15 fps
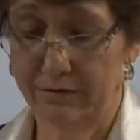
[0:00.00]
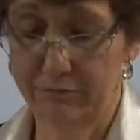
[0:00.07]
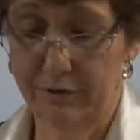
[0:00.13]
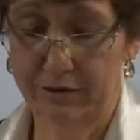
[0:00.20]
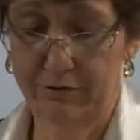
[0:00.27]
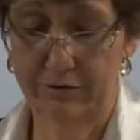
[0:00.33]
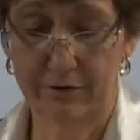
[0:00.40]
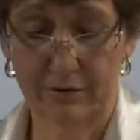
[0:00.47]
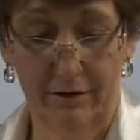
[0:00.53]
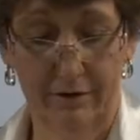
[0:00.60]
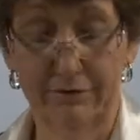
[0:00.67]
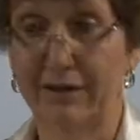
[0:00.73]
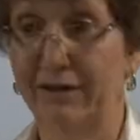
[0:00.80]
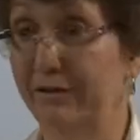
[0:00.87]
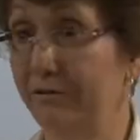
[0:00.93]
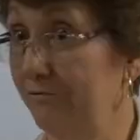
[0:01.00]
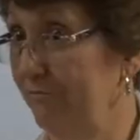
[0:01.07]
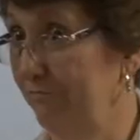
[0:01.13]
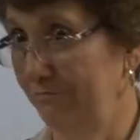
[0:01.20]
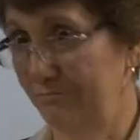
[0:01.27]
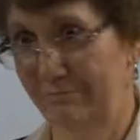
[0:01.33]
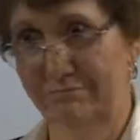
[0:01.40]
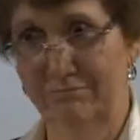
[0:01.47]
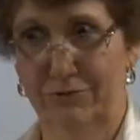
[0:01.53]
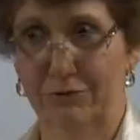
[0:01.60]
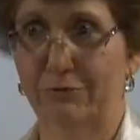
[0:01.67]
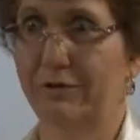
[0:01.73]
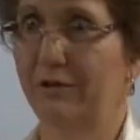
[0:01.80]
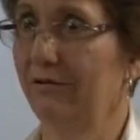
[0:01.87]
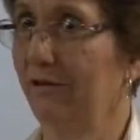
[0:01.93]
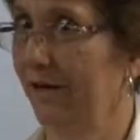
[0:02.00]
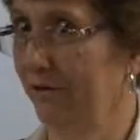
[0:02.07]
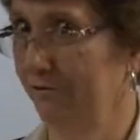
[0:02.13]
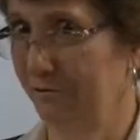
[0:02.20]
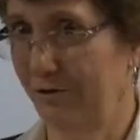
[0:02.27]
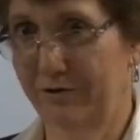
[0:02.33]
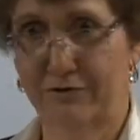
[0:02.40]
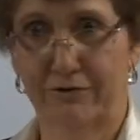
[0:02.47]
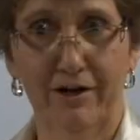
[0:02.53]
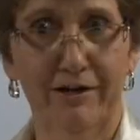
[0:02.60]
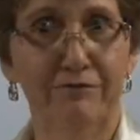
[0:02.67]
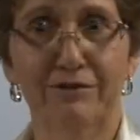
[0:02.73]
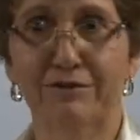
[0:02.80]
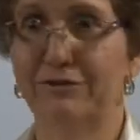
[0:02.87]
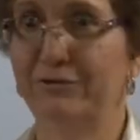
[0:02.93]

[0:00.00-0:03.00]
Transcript: record. Are they doing a lot of drunk driving?